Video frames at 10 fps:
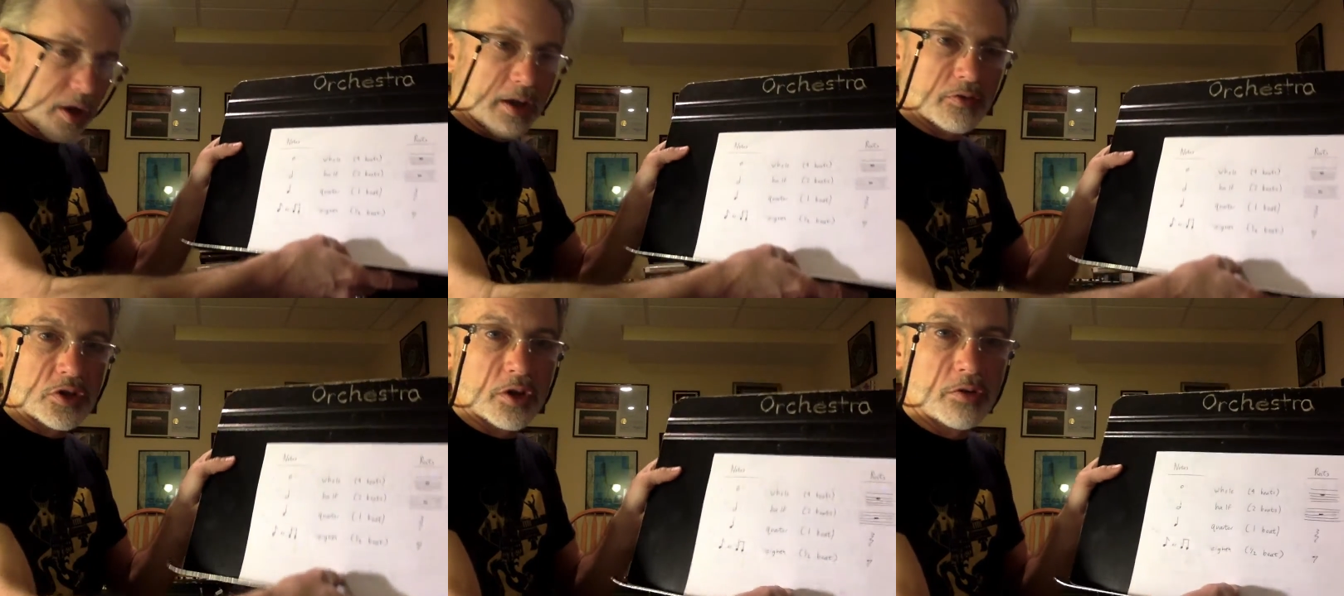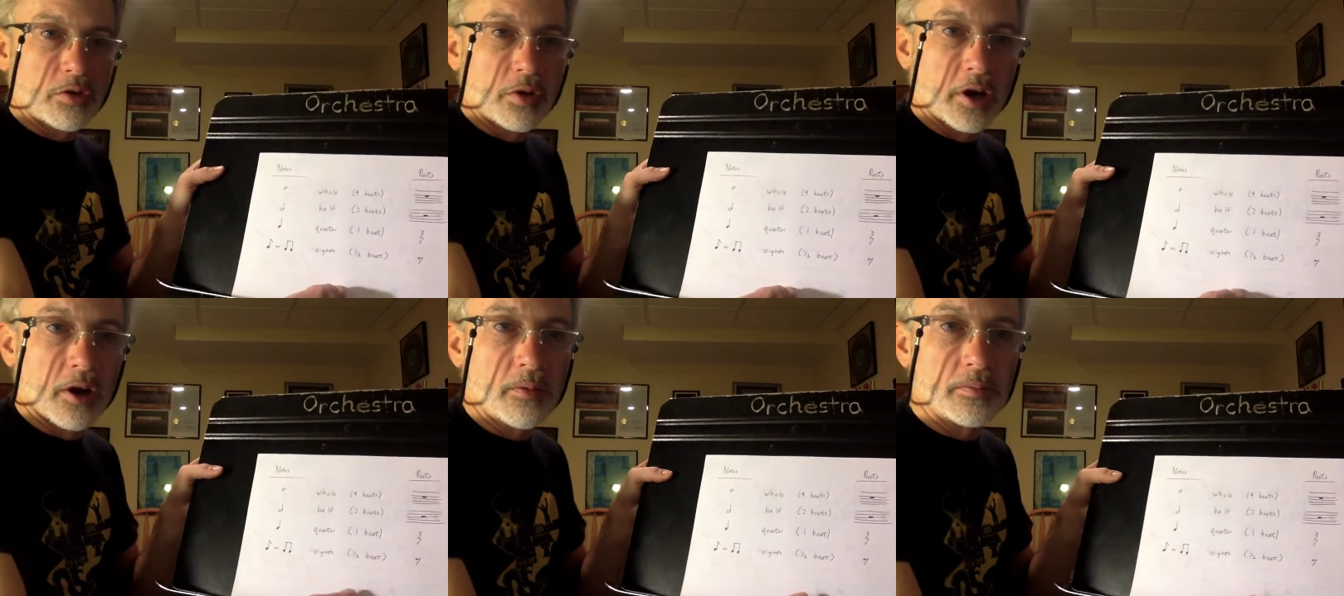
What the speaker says: I have shown you here.